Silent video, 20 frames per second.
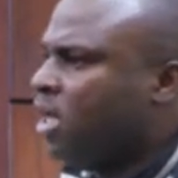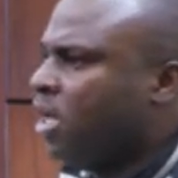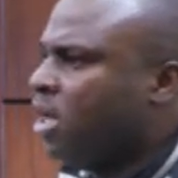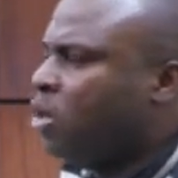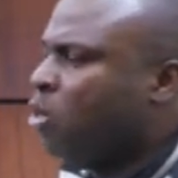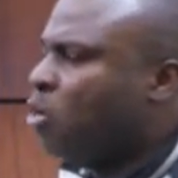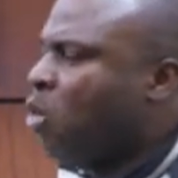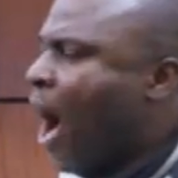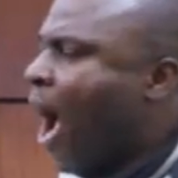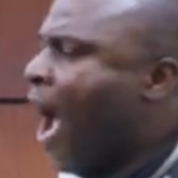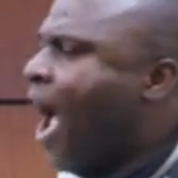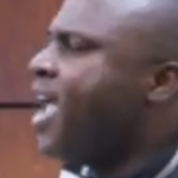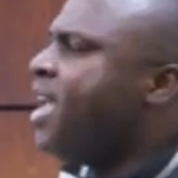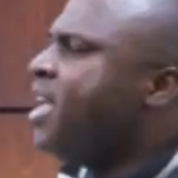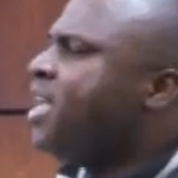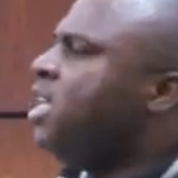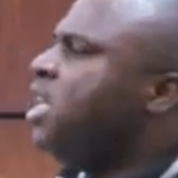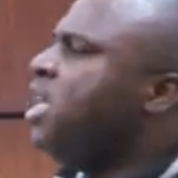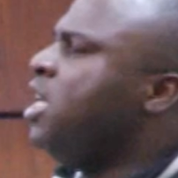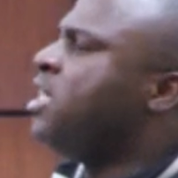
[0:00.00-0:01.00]

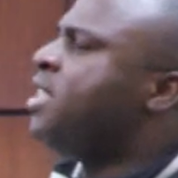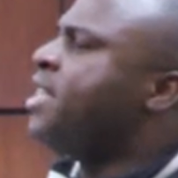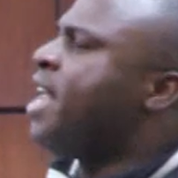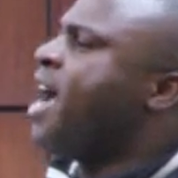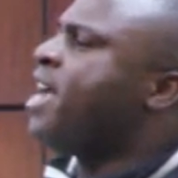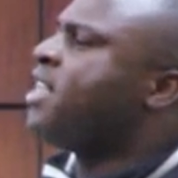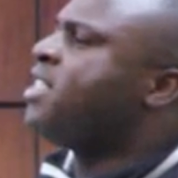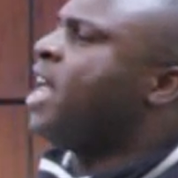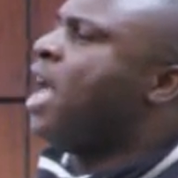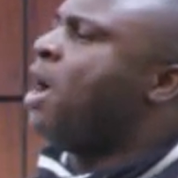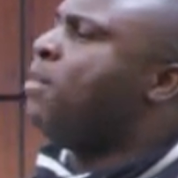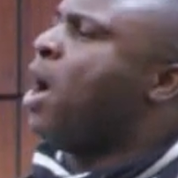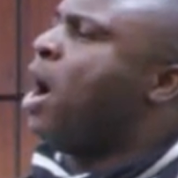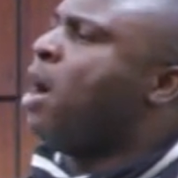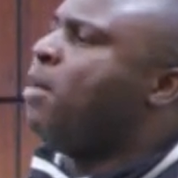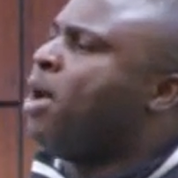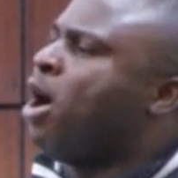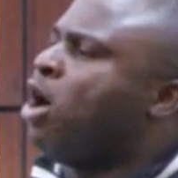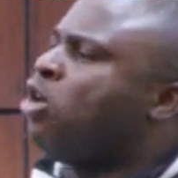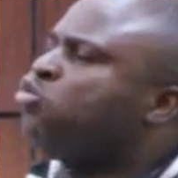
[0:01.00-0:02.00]
while it takes them
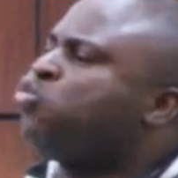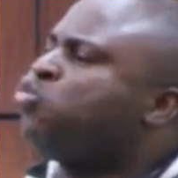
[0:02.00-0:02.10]
about